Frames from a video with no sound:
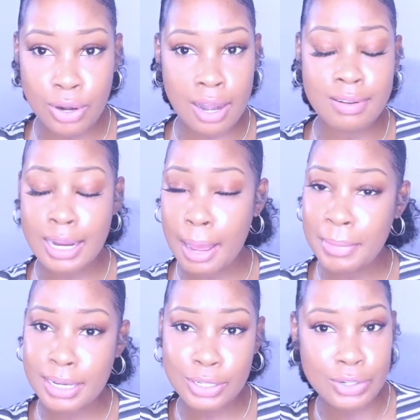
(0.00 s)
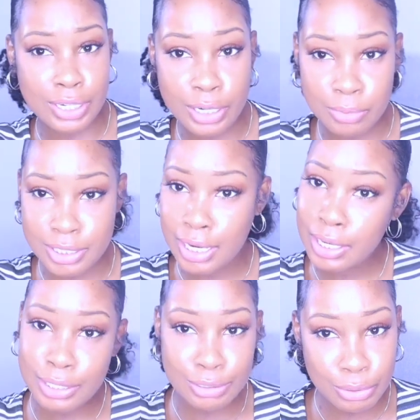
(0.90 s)
I already got my degree, which I'm
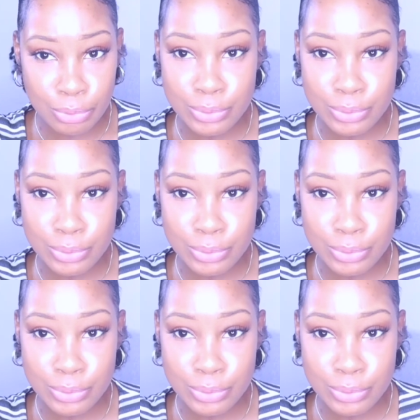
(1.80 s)
gonna do.